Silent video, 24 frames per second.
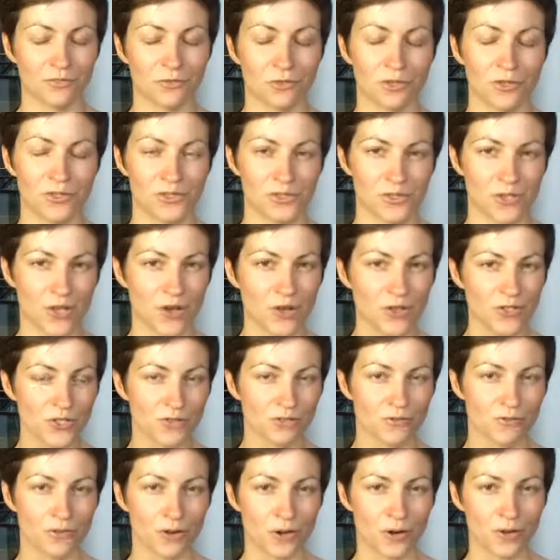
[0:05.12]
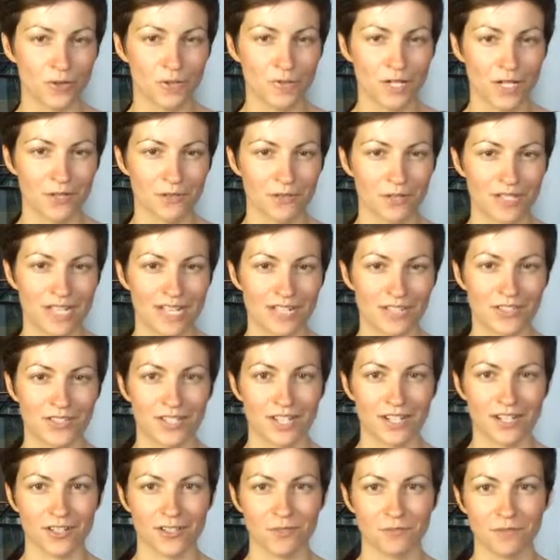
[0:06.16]
the World Social Forum, and I would like to
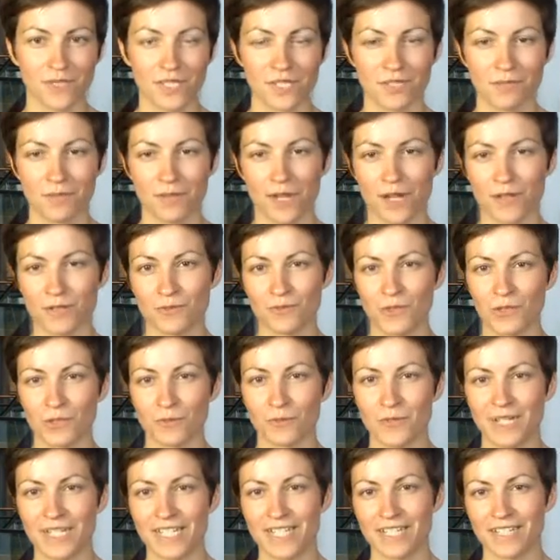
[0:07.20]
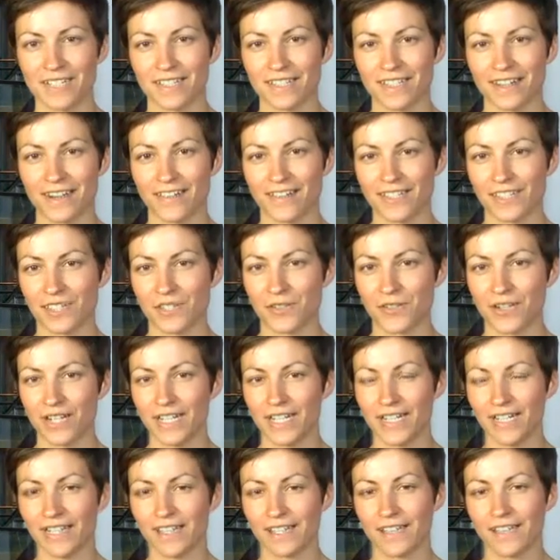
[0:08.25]
tell you a bit about what we did there as
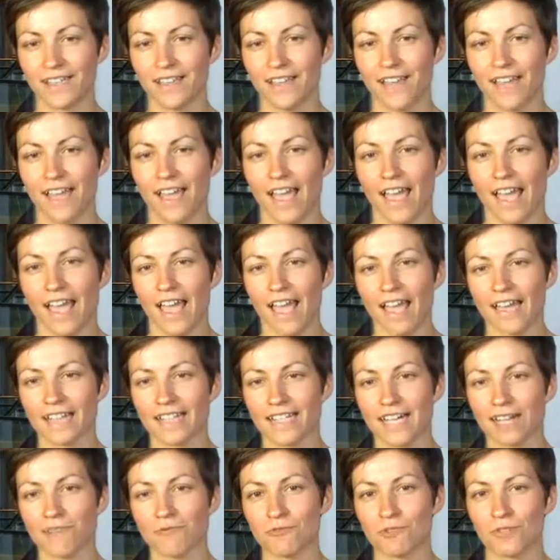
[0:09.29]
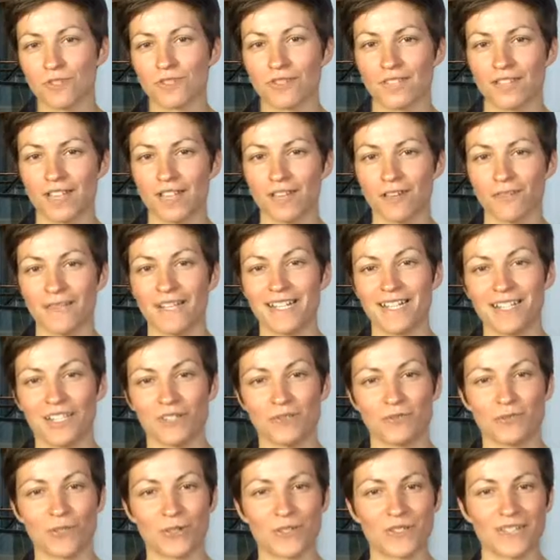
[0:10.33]
Greens. And that was mainly,
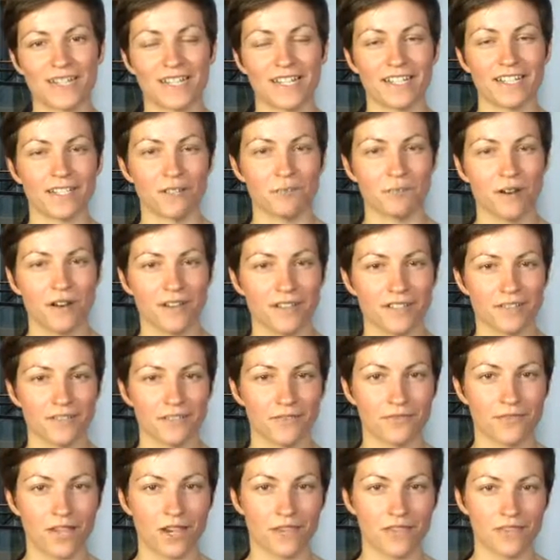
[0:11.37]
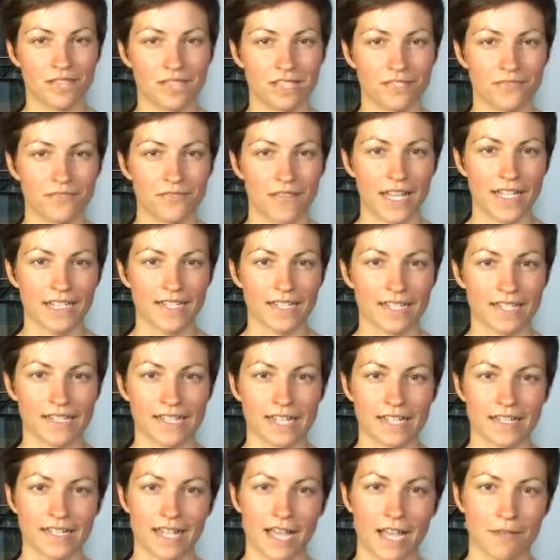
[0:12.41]
of course, taking part in the various events
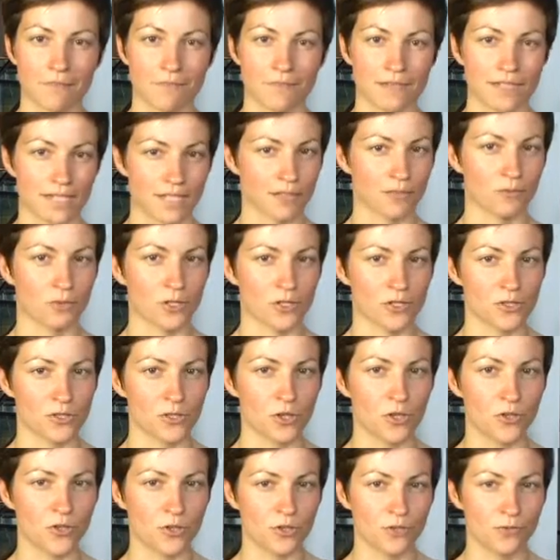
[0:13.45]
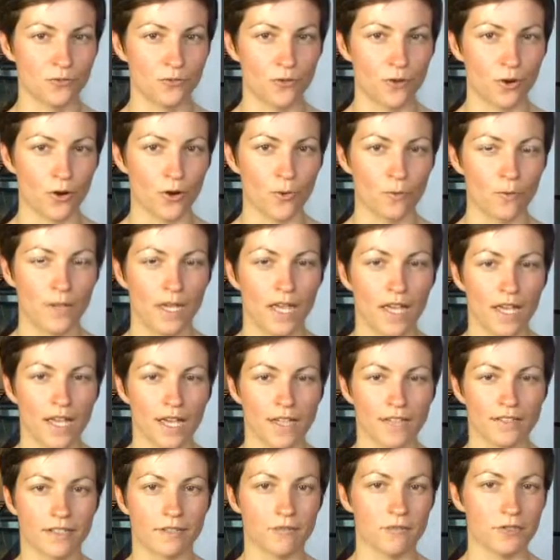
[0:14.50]
that happen at the World Social Forum.
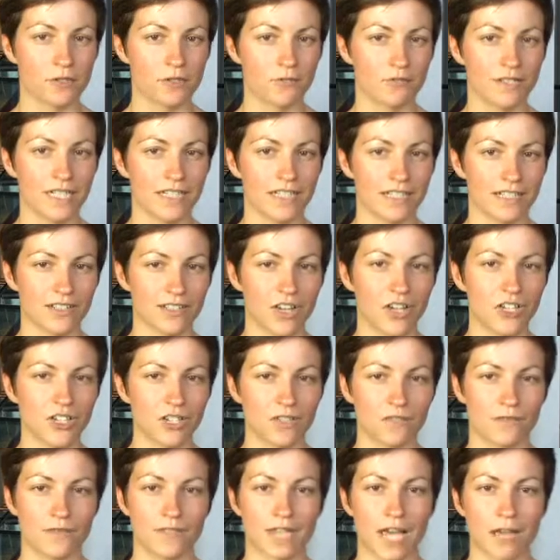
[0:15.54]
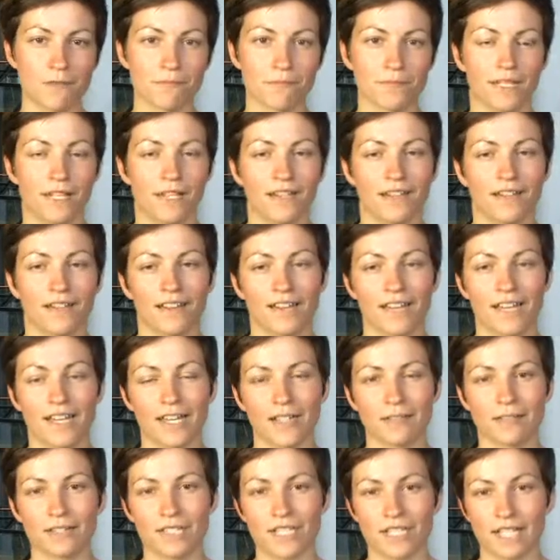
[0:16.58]
There was really a lot of them,
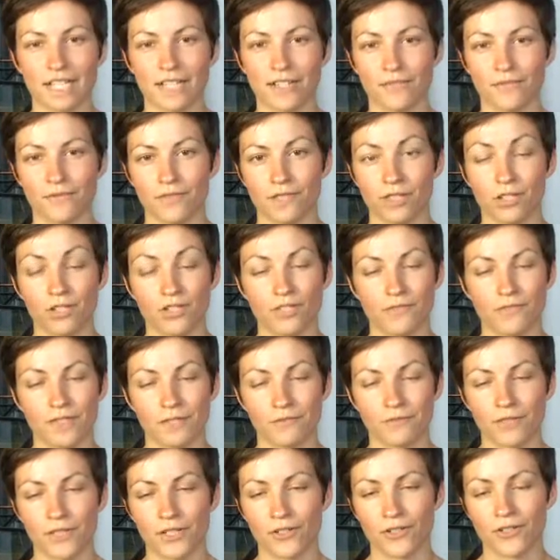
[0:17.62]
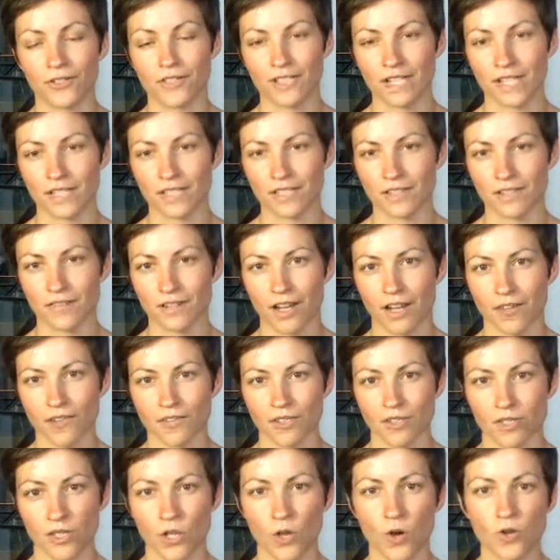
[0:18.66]
and a lot of them were organized
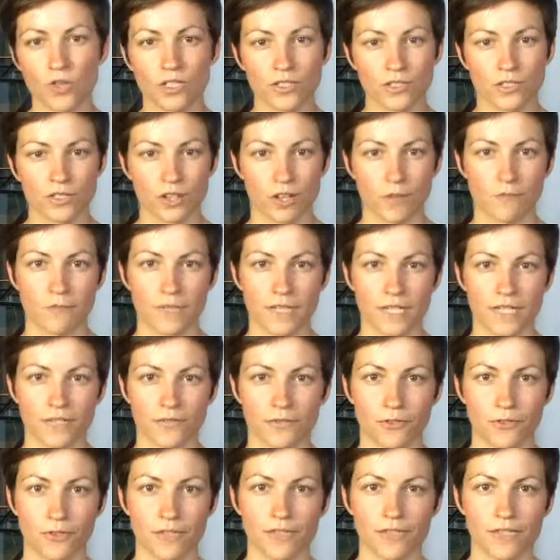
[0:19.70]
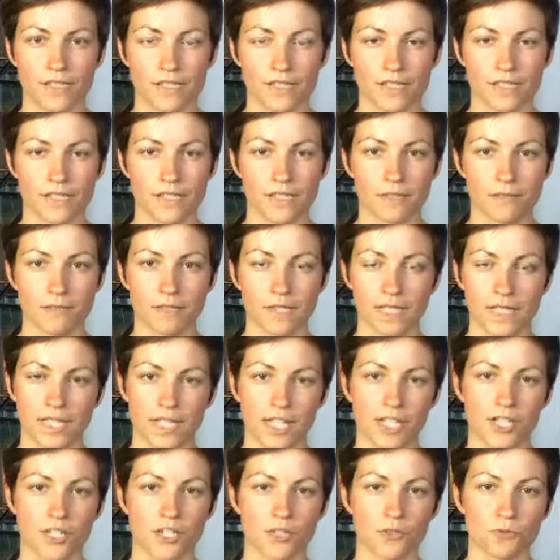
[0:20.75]
around local topics. For instance, a big
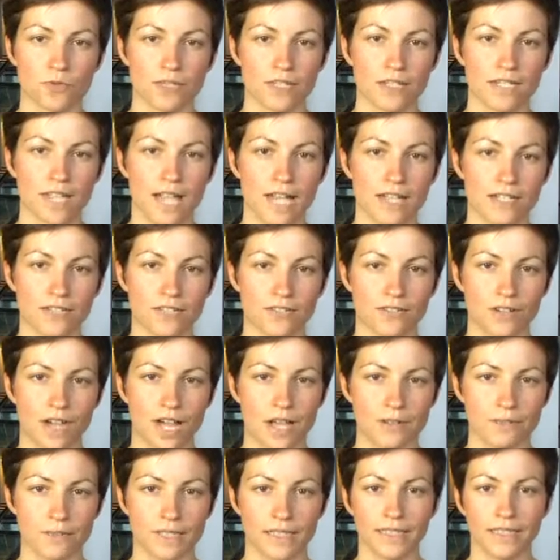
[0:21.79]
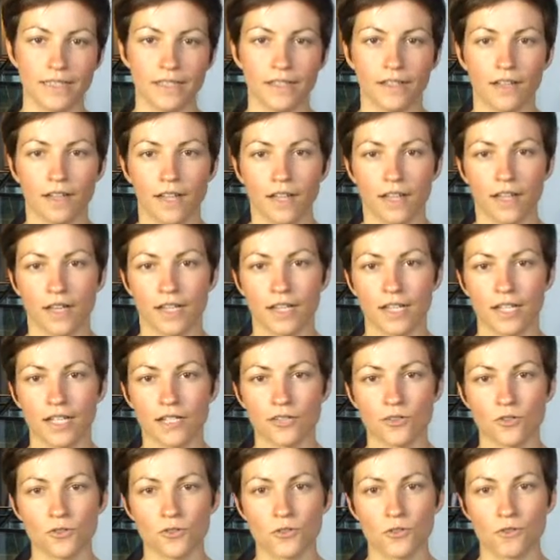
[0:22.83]
issue was land grabbing
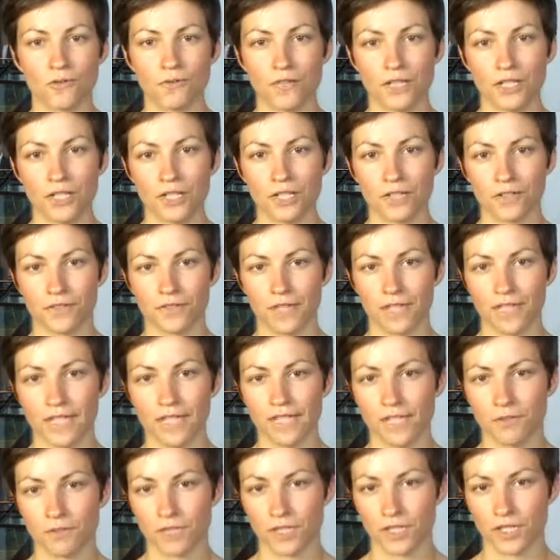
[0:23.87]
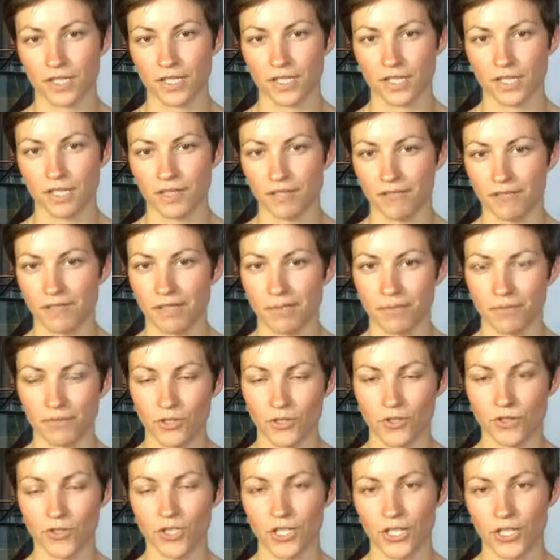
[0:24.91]
and also fisheries, which is a
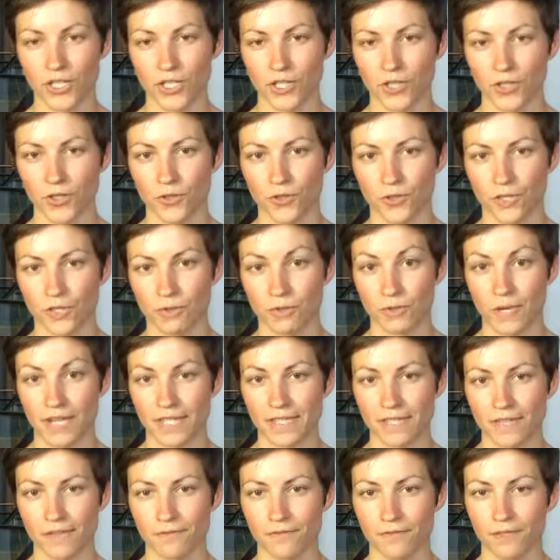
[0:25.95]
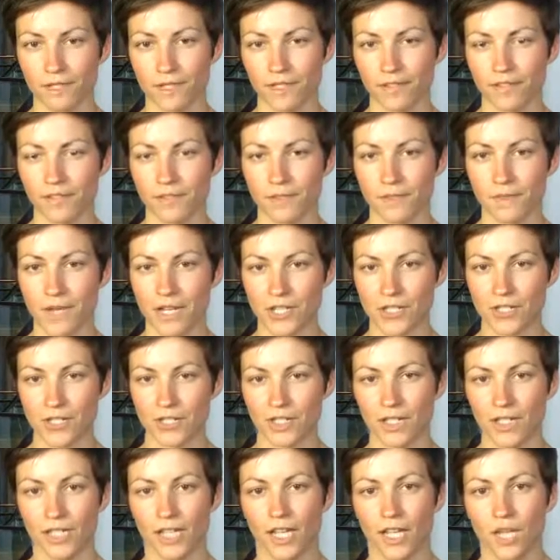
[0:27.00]
huge issue in West Africa,
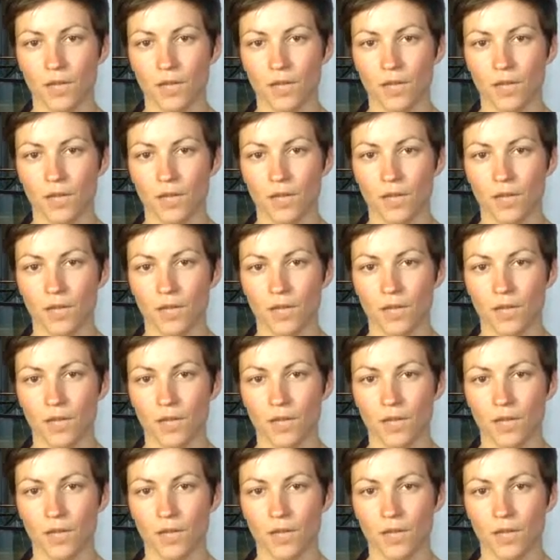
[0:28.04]
especially